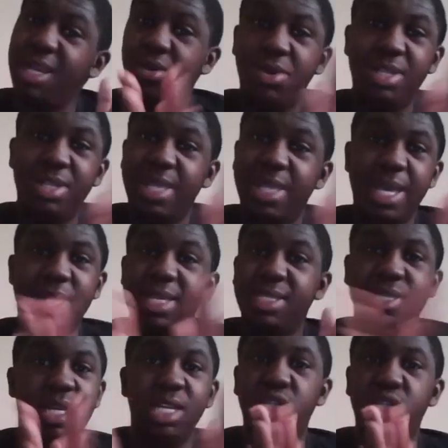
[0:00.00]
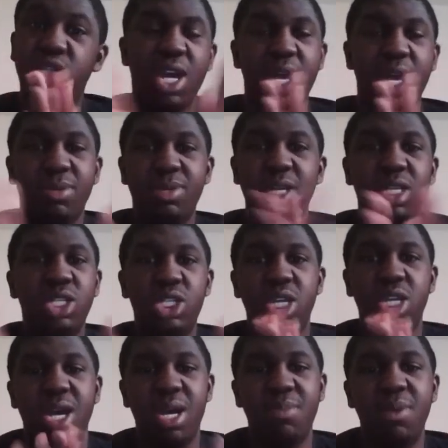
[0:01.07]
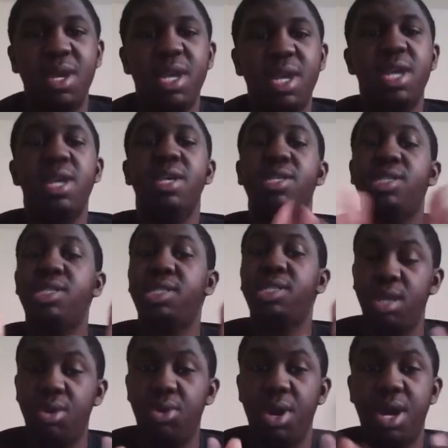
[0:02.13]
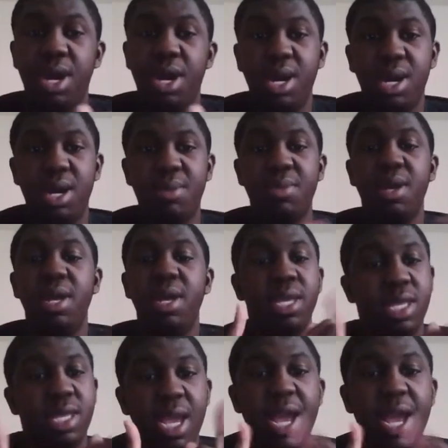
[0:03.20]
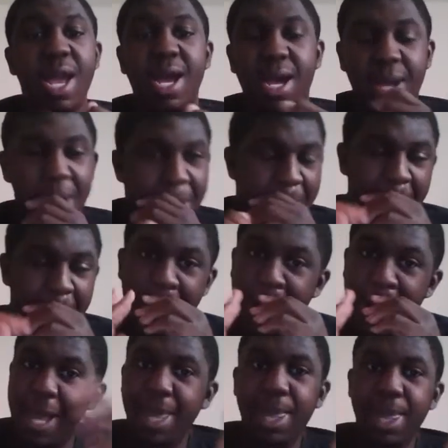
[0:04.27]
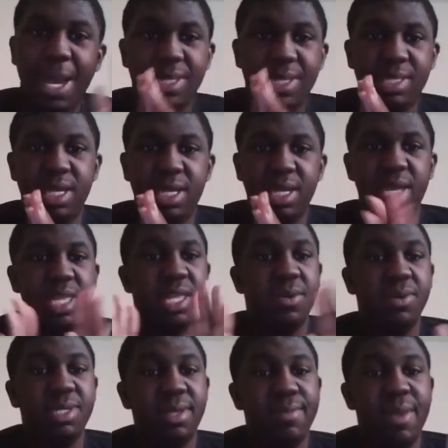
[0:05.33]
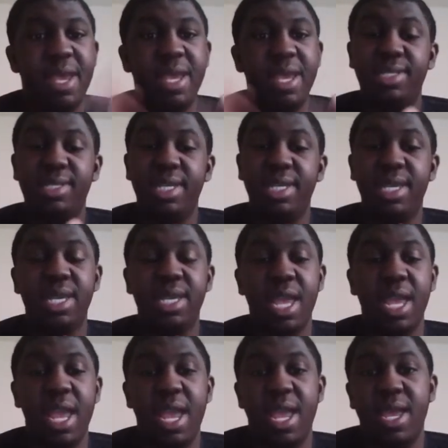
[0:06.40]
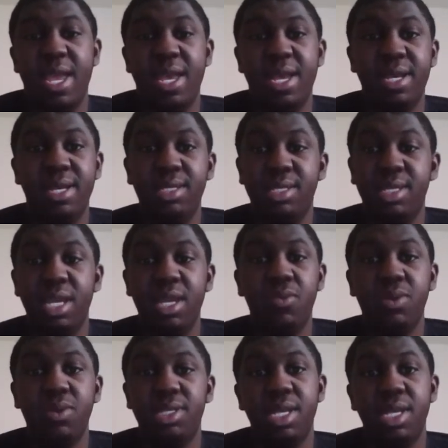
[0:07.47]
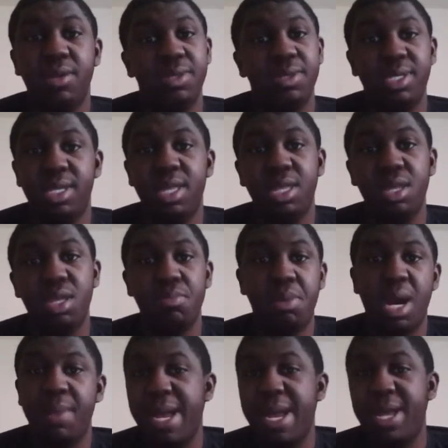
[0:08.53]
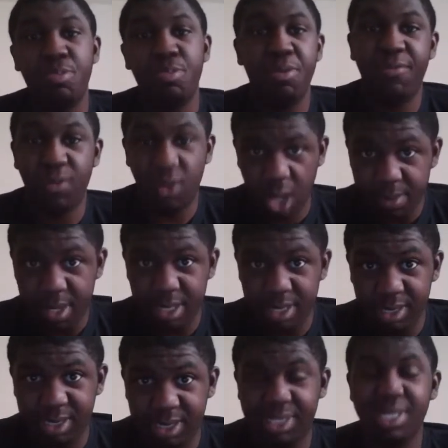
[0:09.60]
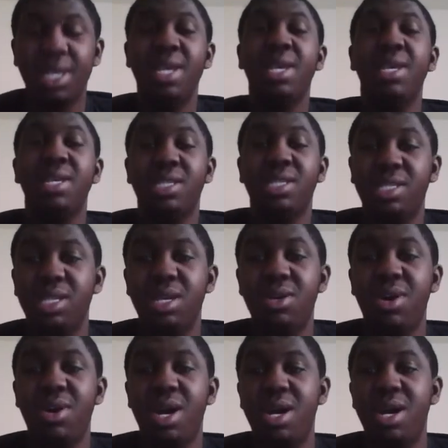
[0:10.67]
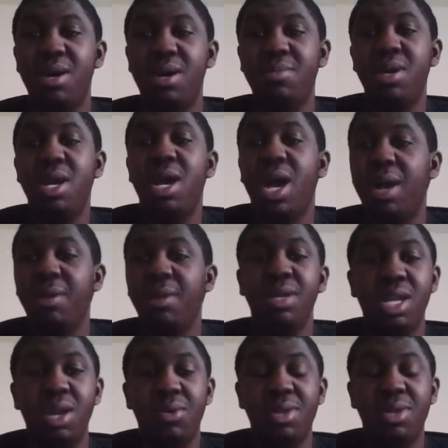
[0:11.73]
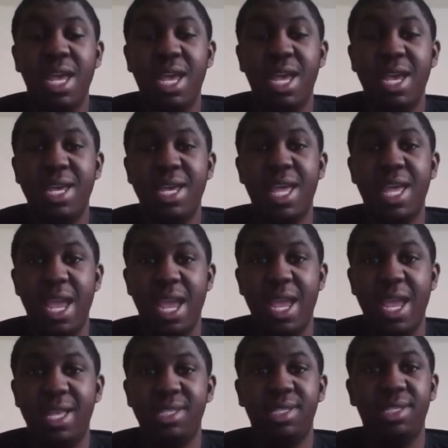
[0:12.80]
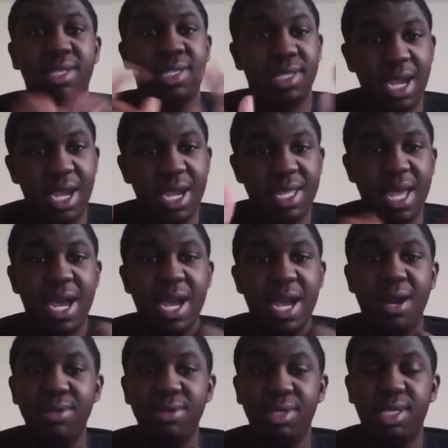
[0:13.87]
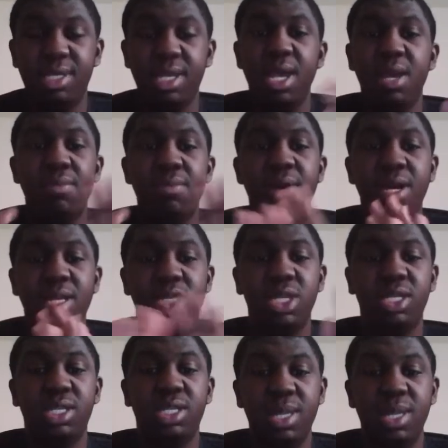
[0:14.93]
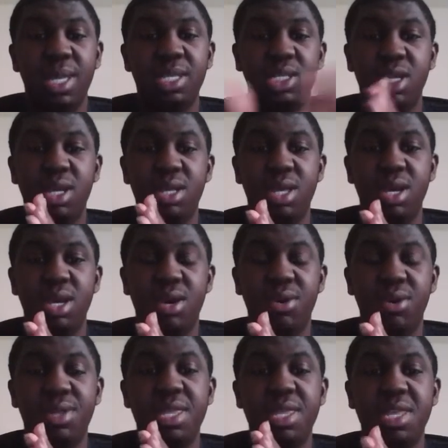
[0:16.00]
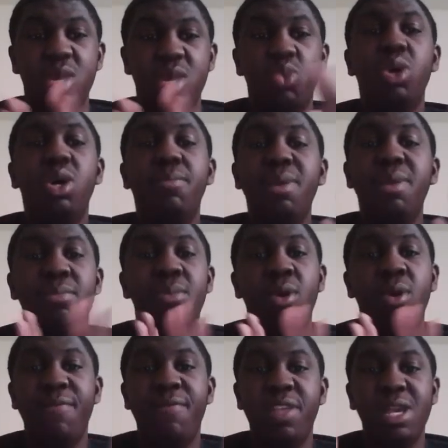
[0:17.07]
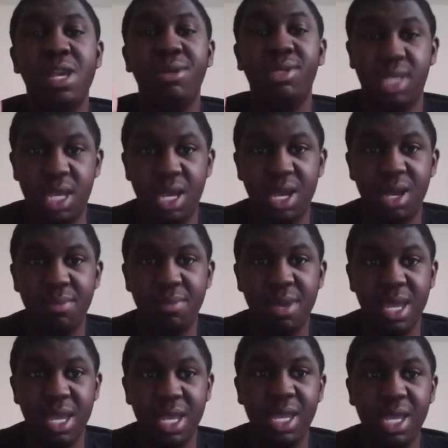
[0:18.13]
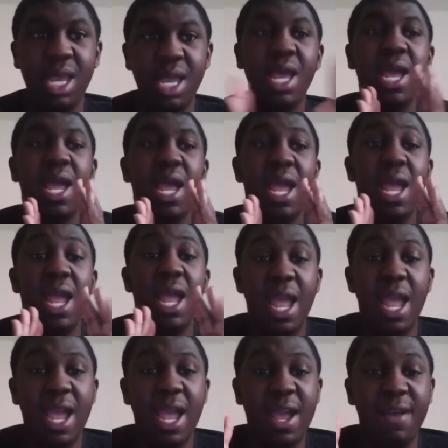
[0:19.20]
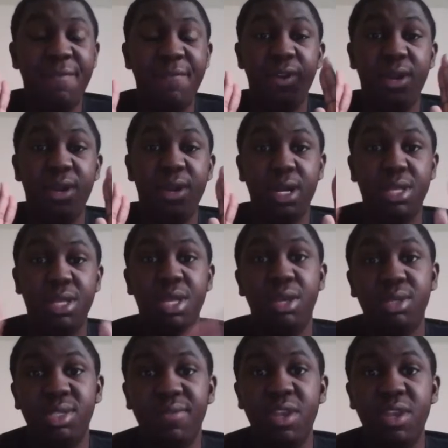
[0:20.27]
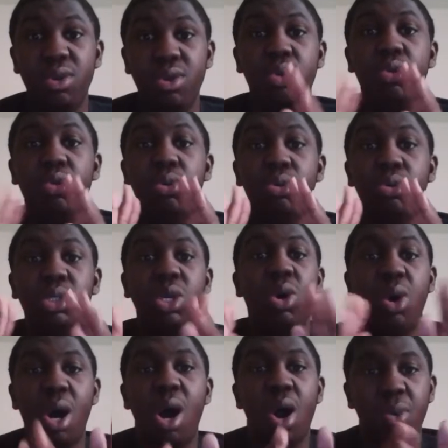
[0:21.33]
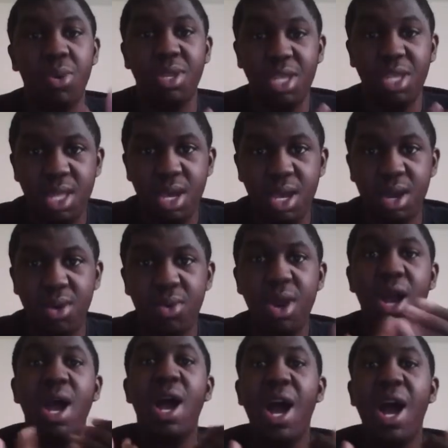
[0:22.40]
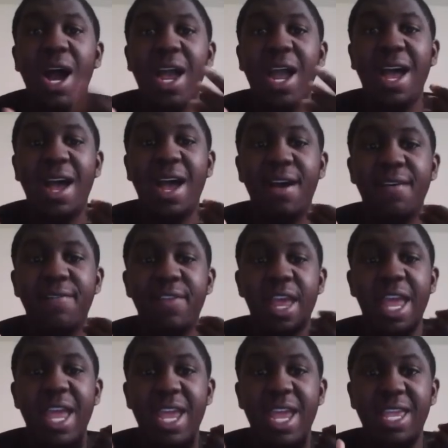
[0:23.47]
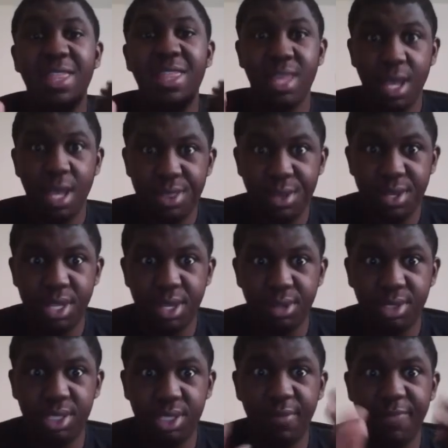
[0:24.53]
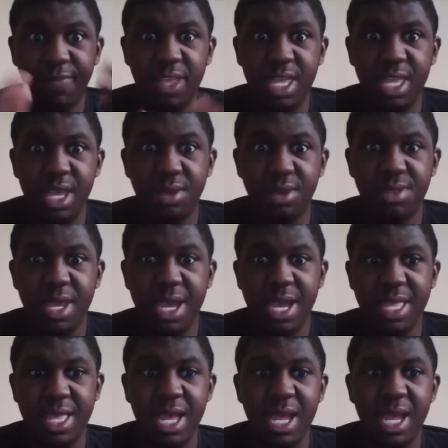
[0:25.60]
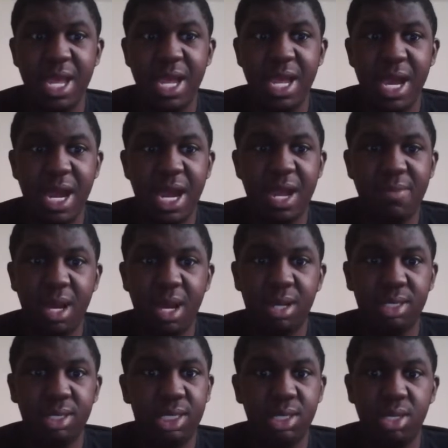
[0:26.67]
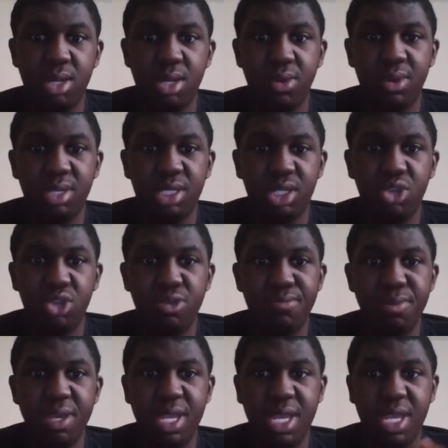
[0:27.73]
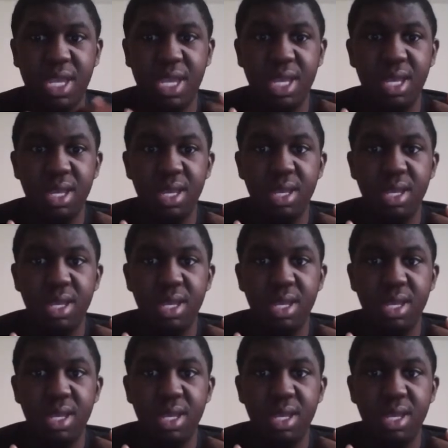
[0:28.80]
always, ladies, good job. Good job. So, yeah. I liked it, and it was amazing, and it was another bomb-ass performance. So, I'm gonna go on ahead and sign out, but just to let y'all know that there will be more videos coming. And for those of you who don't already know, I have another YouTube video that I'm also going to be